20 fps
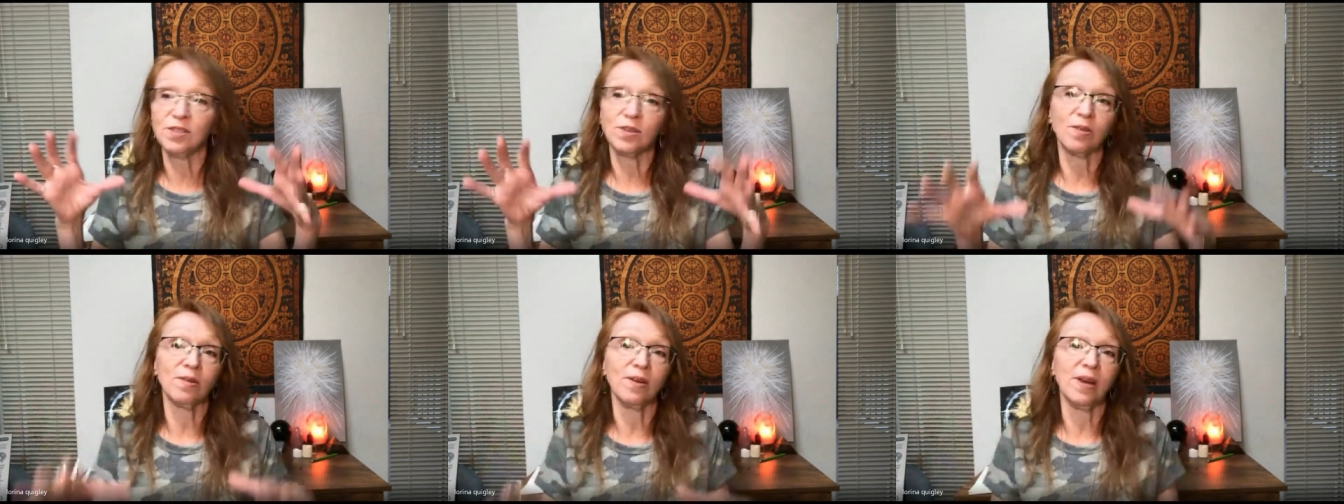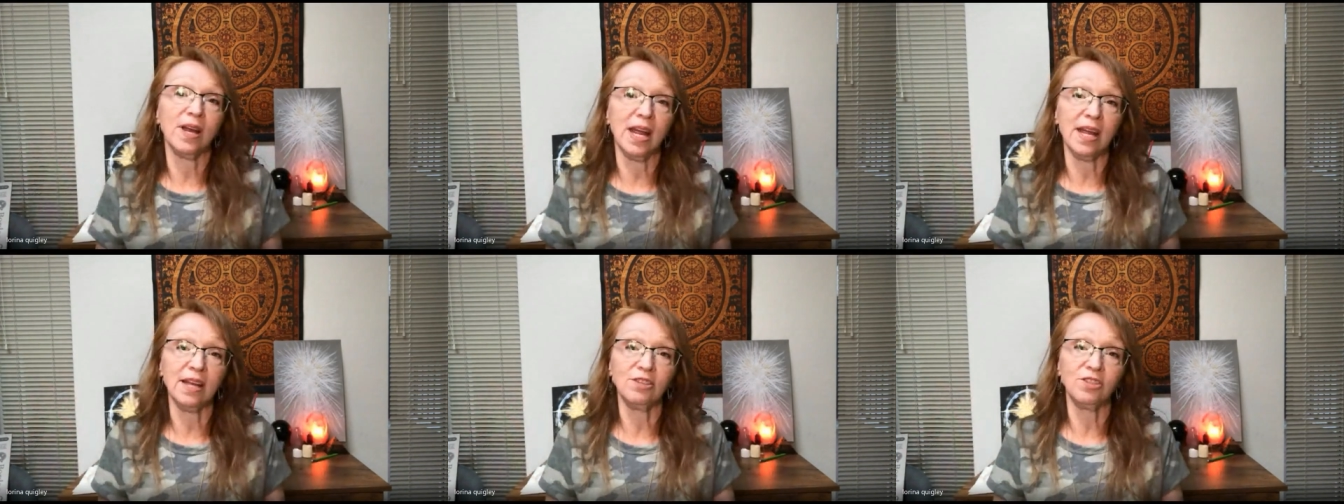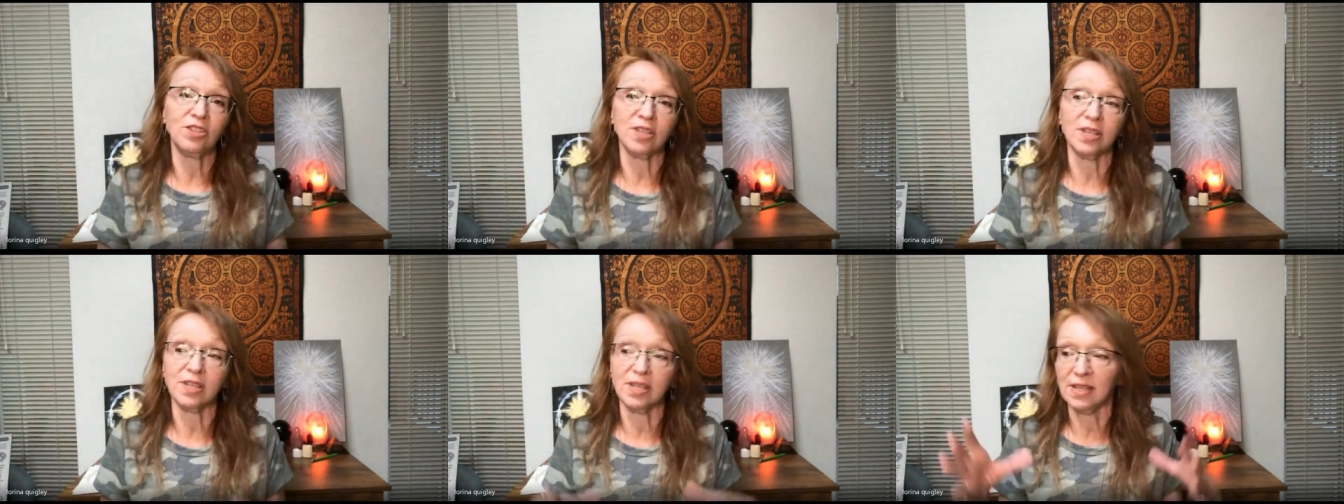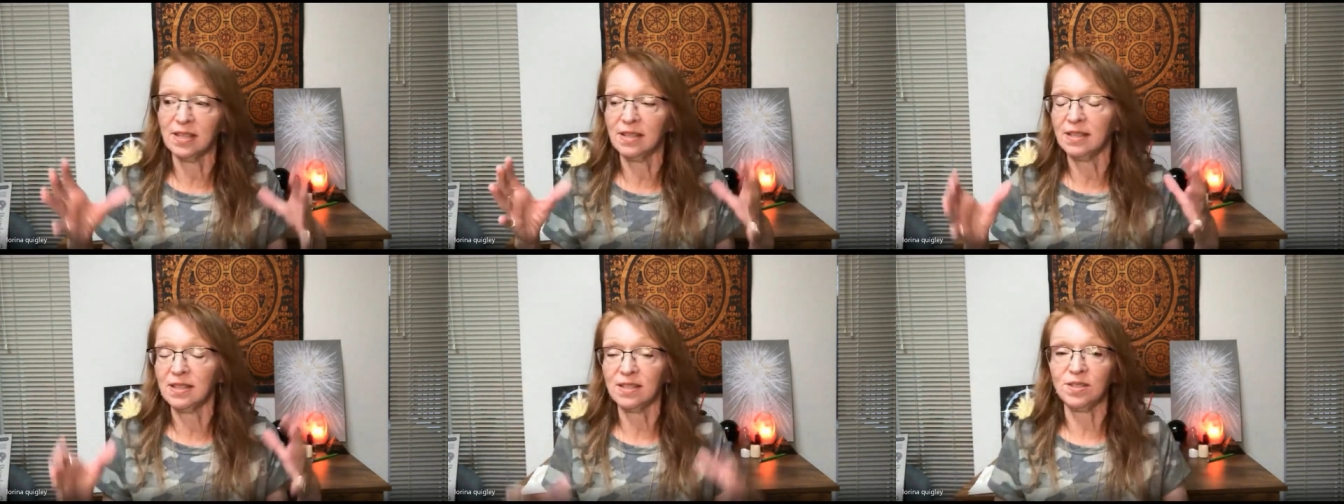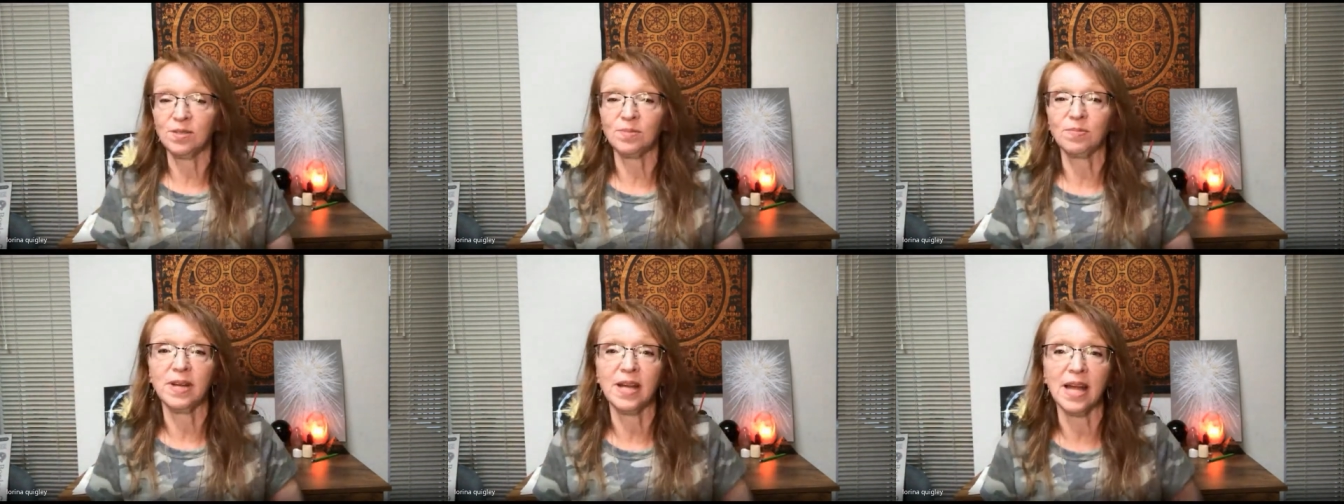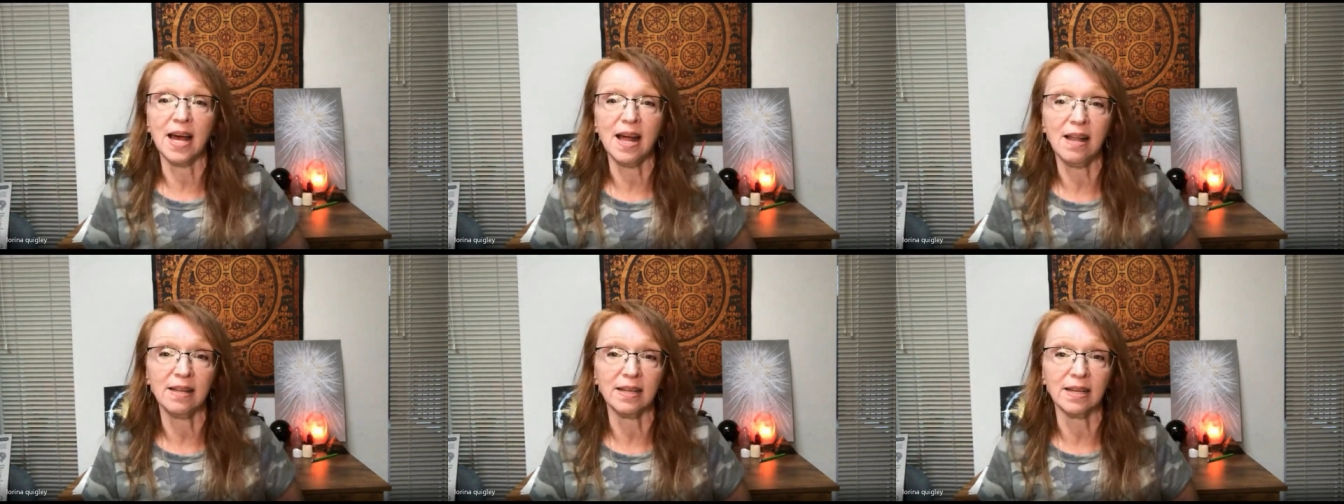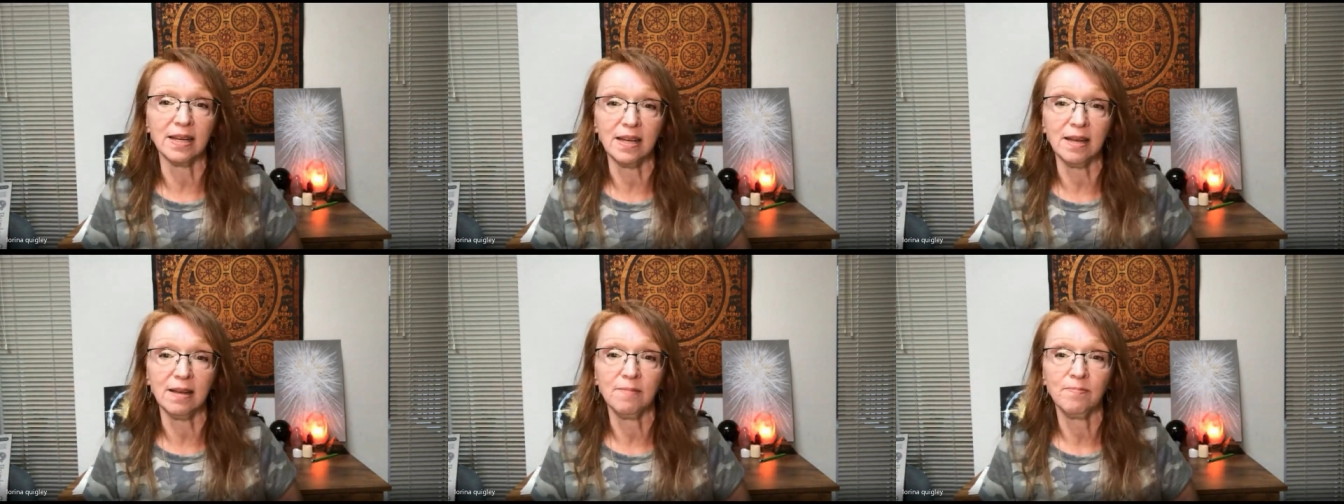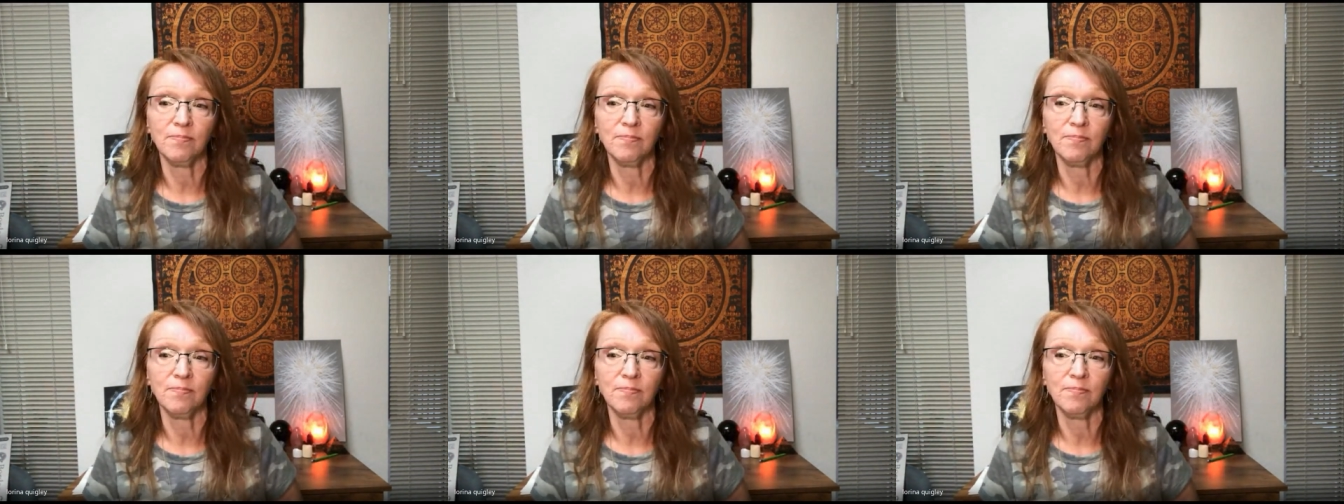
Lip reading: creation, in this reality.